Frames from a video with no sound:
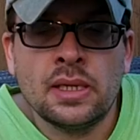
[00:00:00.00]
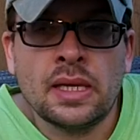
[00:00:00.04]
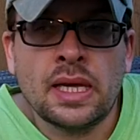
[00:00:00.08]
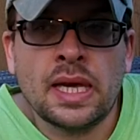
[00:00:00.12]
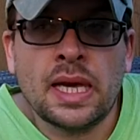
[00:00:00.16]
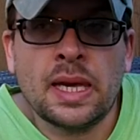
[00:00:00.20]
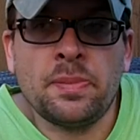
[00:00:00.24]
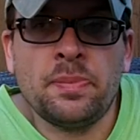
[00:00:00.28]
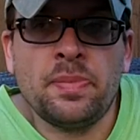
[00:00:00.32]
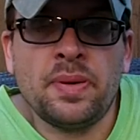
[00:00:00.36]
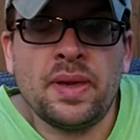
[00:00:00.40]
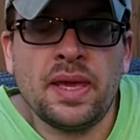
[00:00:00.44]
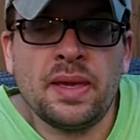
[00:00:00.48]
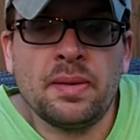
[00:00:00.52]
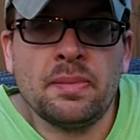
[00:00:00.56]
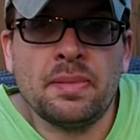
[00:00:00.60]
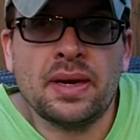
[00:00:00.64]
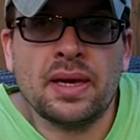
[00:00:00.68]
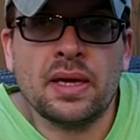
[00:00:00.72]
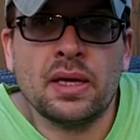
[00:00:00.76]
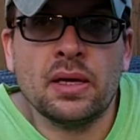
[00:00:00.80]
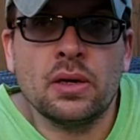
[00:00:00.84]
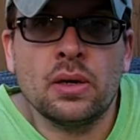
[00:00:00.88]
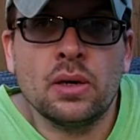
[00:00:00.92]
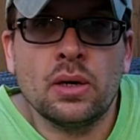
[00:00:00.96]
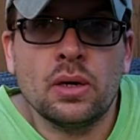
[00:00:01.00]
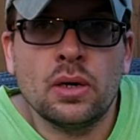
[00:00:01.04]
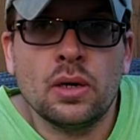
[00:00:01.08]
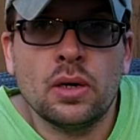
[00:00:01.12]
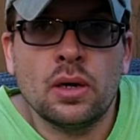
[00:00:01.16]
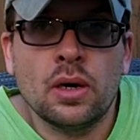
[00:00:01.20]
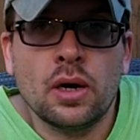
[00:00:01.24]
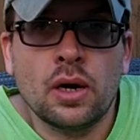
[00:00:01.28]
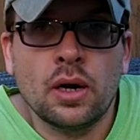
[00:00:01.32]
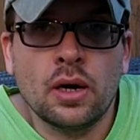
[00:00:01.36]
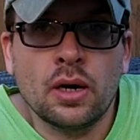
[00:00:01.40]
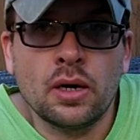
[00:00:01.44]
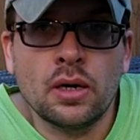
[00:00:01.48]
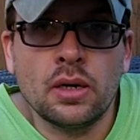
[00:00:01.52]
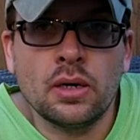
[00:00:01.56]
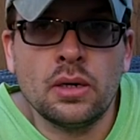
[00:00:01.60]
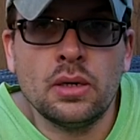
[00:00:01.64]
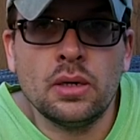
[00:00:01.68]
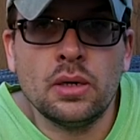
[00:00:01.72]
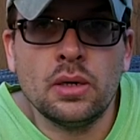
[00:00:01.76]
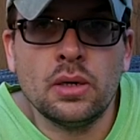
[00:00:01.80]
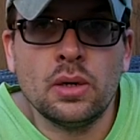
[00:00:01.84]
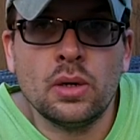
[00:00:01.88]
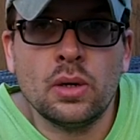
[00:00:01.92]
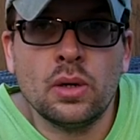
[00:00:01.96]
I pay my
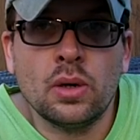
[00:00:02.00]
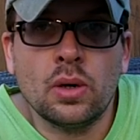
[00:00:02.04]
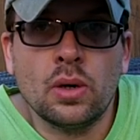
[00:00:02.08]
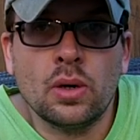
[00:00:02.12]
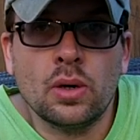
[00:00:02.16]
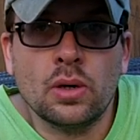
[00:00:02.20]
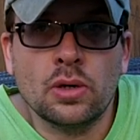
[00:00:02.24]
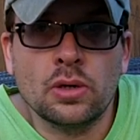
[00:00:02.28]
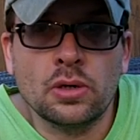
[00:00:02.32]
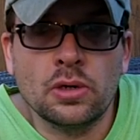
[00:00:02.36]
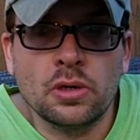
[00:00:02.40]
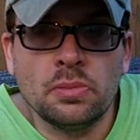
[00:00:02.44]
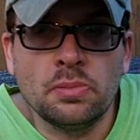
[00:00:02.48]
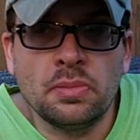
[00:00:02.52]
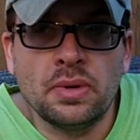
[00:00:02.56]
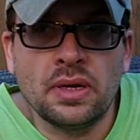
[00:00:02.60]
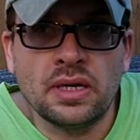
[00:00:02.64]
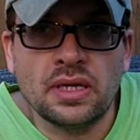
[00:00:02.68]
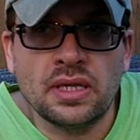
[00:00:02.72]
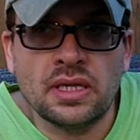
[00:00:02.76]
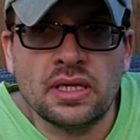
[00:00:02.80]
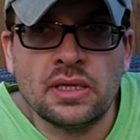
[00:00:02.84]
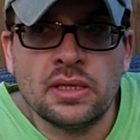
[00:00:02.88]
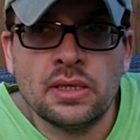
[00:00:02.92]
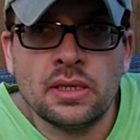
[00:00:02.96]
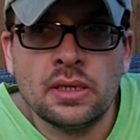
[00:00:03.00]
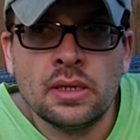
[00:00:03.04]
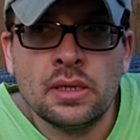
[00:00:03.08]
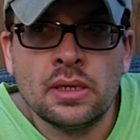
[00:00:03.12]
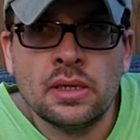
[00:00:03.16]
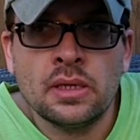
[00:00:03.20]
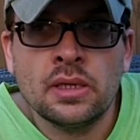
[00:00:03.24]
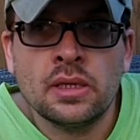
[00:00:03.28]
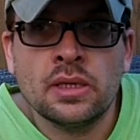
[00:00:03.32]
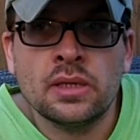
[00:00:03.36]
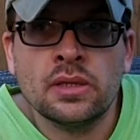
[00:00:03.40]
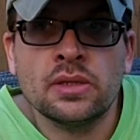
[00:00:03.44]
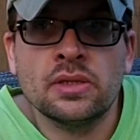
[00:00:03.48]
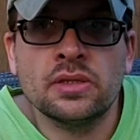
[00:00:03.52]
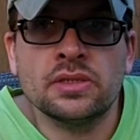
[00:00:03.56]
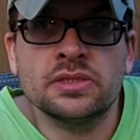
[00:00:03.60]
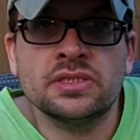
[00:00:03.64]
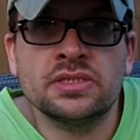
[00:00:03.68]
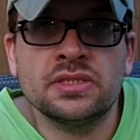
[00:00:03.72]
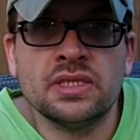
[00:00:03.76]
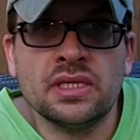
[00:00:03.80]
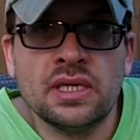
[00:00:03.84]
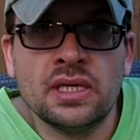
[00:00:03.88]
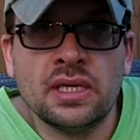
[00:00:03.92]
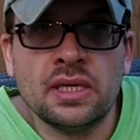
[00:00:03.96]
hard earned money to
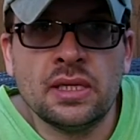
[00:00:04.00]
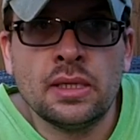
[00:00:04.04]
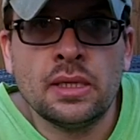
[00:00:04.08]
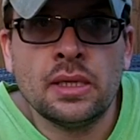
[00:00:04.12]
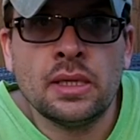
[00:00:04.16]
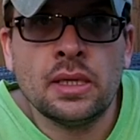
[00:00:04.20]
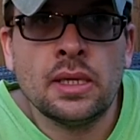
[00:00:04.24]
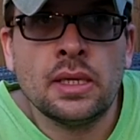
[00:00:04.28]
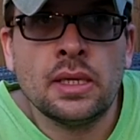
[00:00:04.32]
see